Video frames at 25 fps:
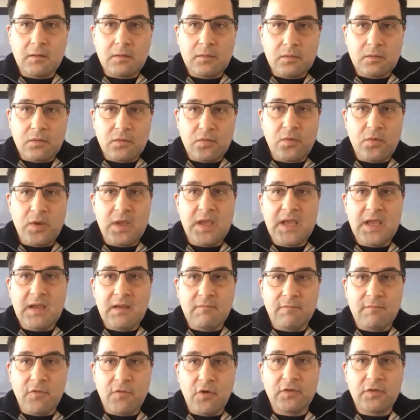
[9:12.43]
three
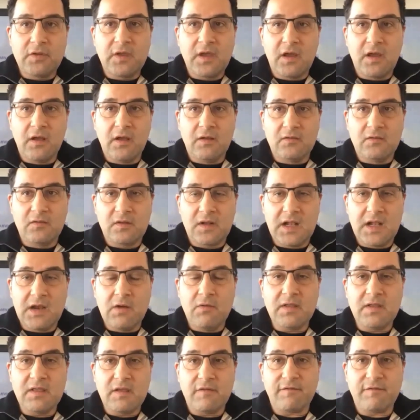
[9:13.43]
verticals
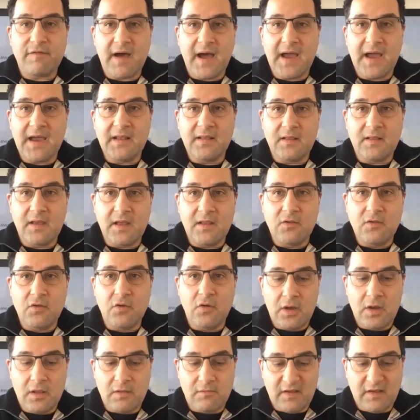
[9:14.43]
clearly defined in
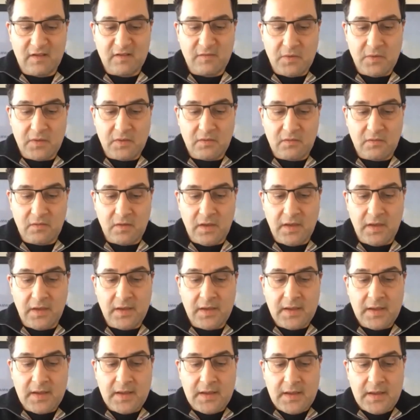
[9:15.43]
your investment
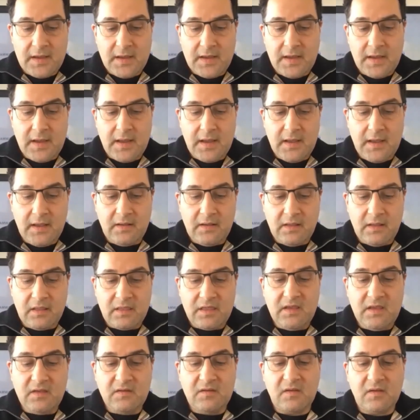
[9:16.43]

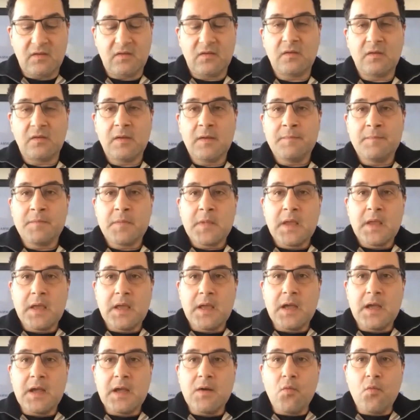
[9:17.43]
thesis.
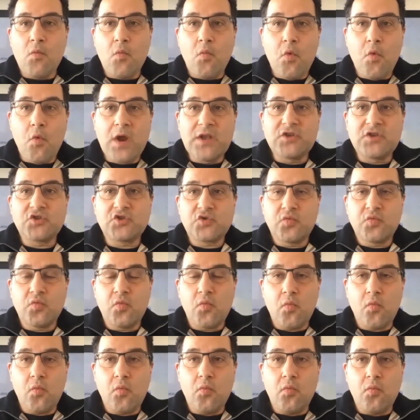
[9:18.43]

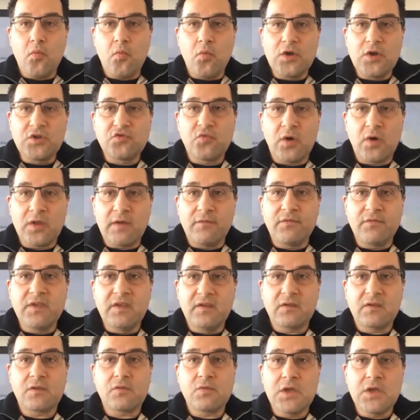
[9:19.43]
Which one of
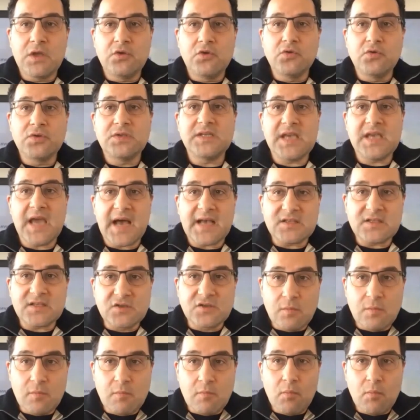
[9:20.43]
these three do you see has
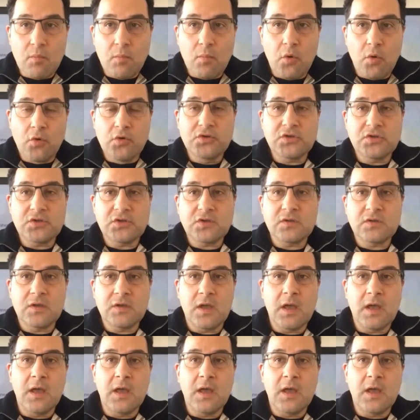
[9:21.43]
the most